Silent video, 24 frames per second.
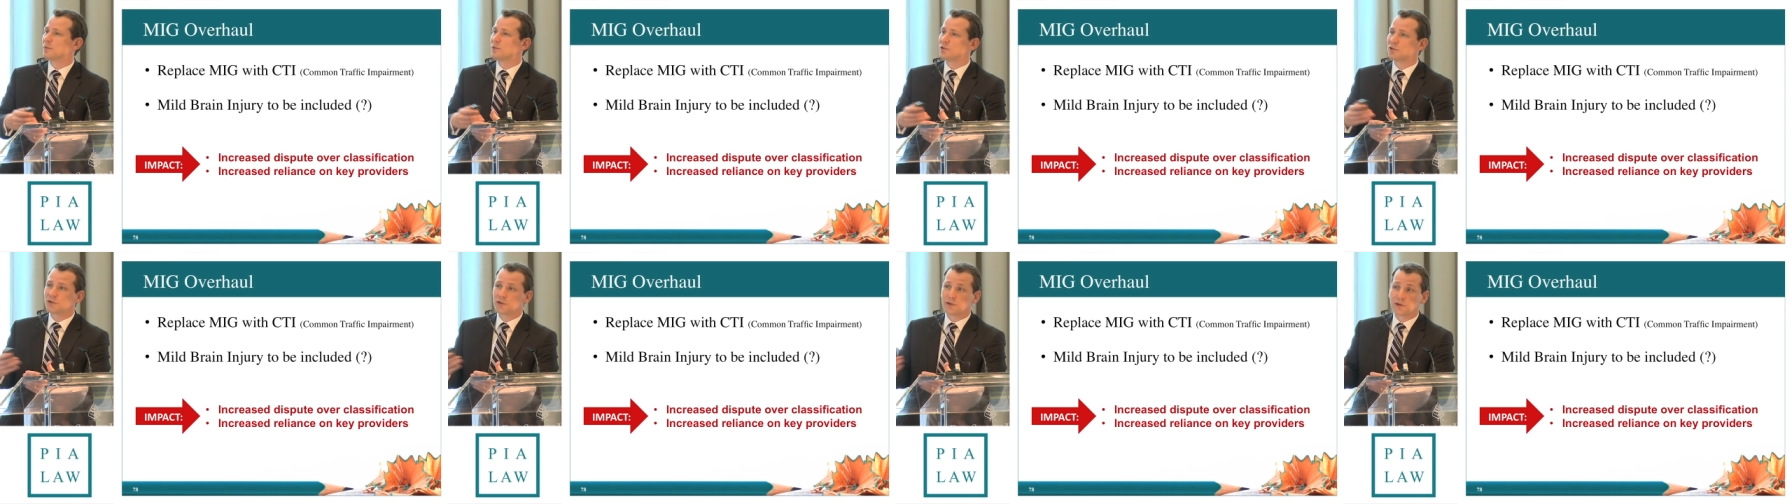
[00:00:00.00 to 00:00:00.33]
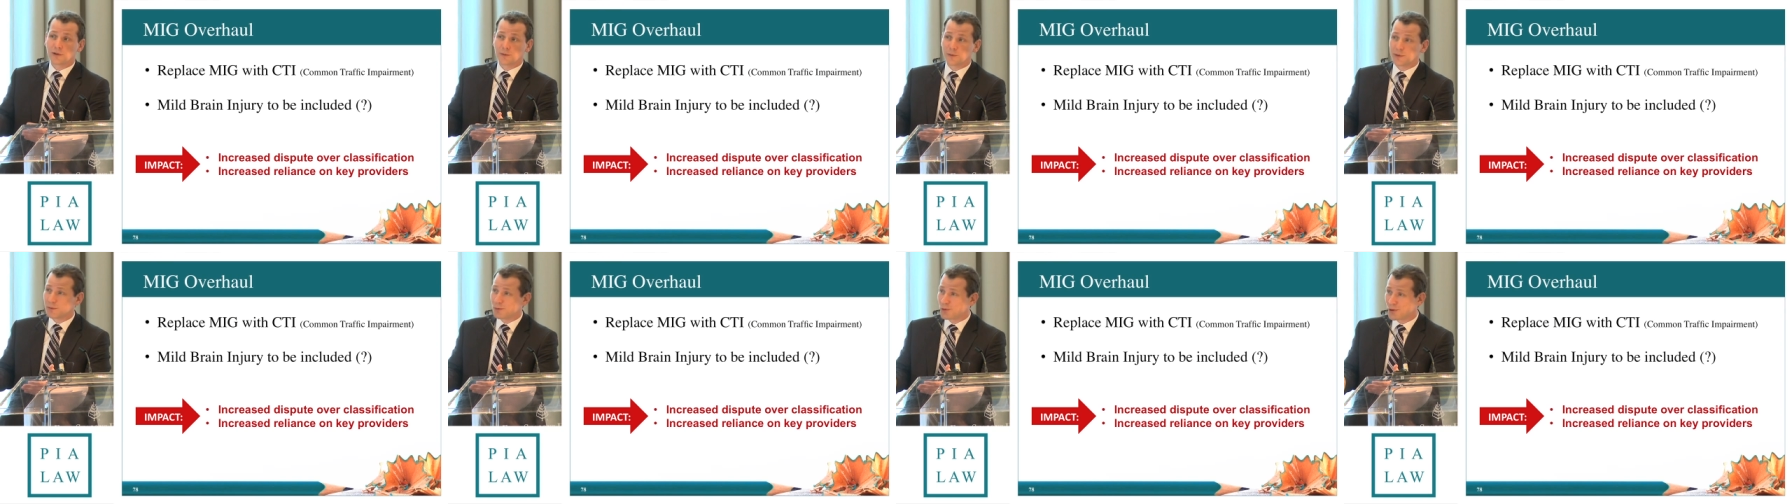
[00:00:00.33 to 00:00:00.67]
I'm sure
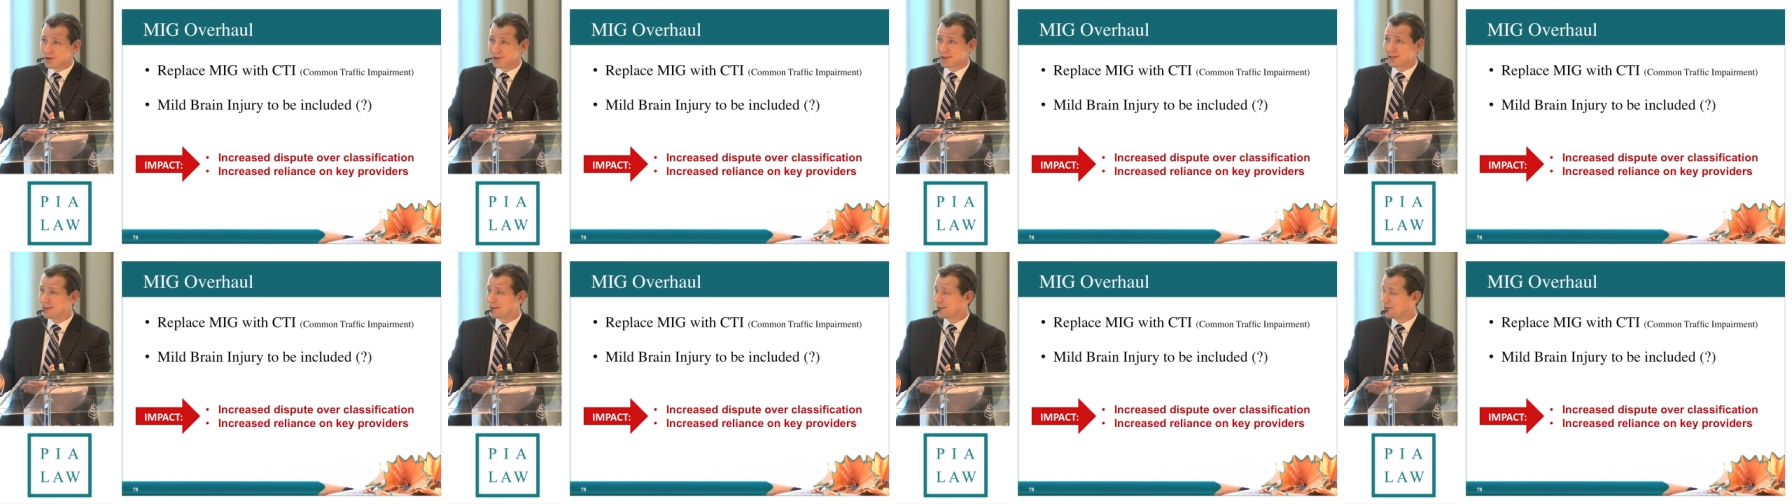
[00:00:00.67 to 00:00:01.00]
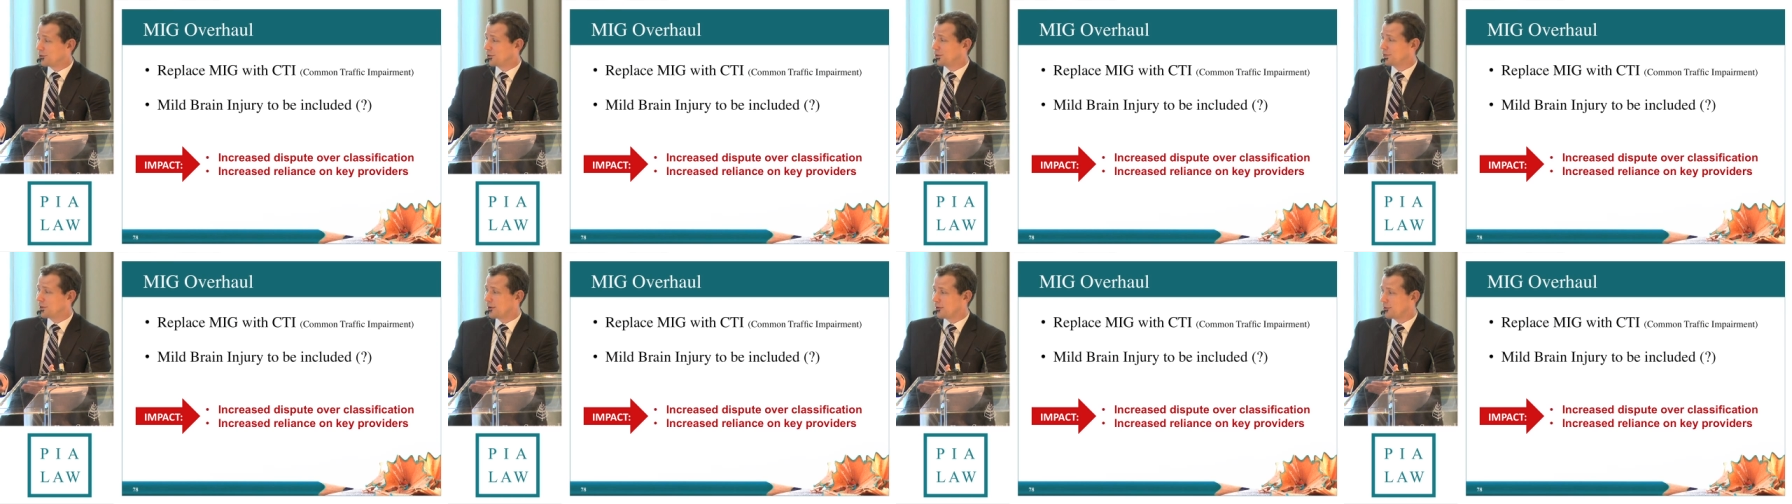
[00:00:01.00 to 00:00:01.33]
it'll be more than the
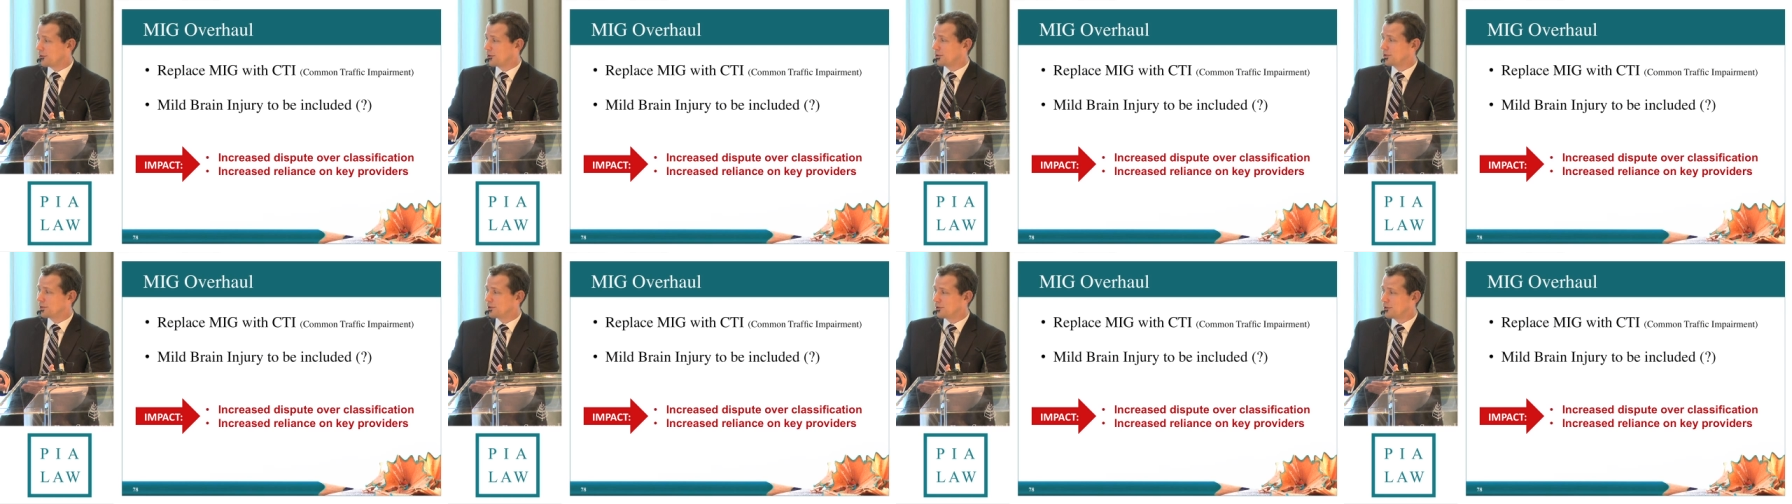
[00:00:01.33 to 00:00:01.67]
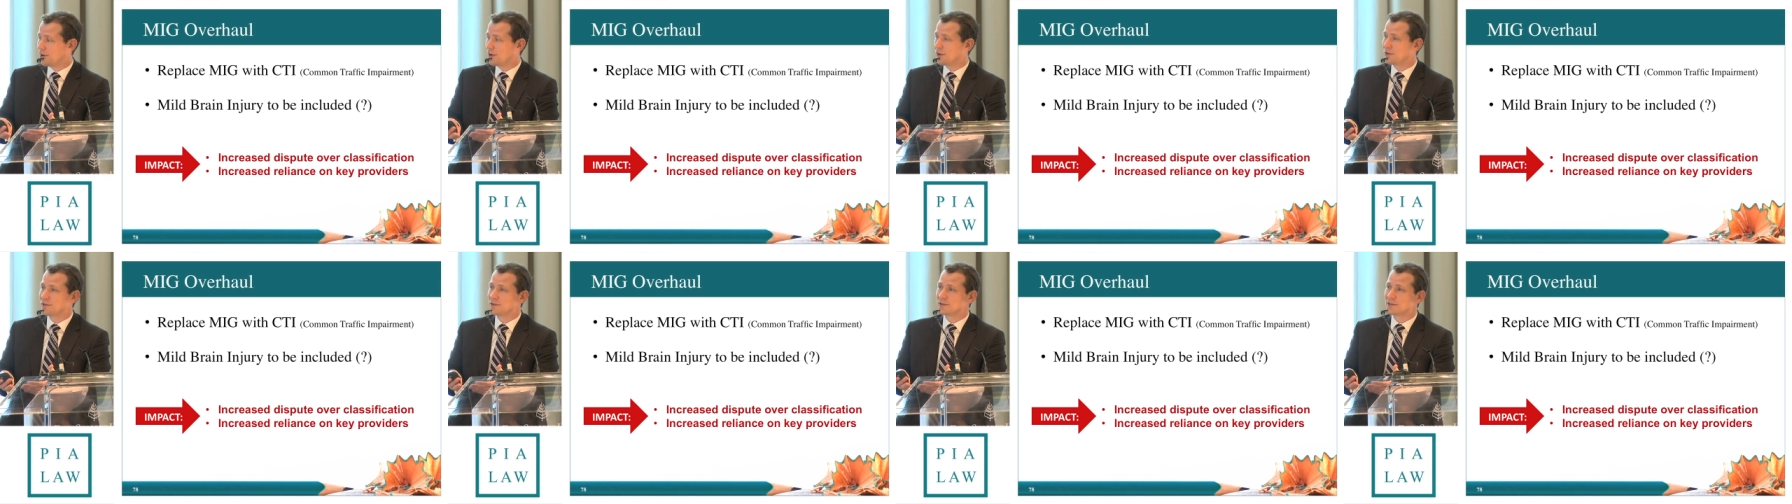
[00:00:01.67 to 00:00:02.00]

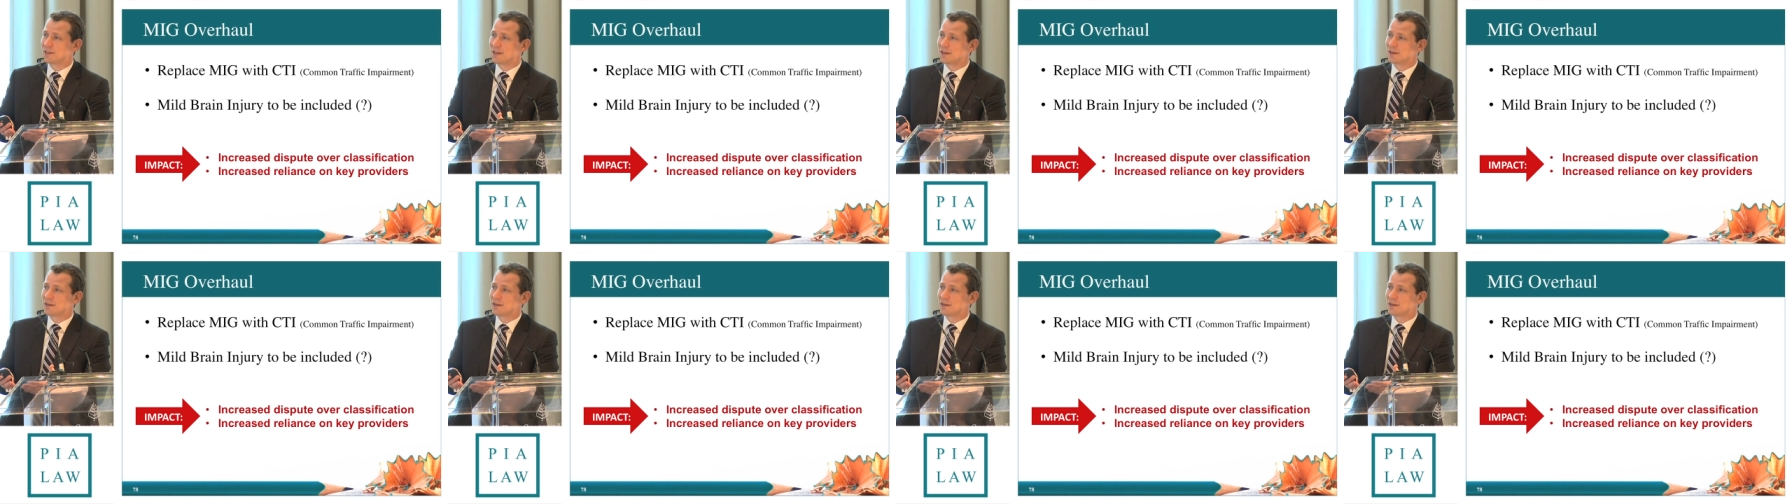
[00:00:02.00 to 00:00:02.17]
$3,500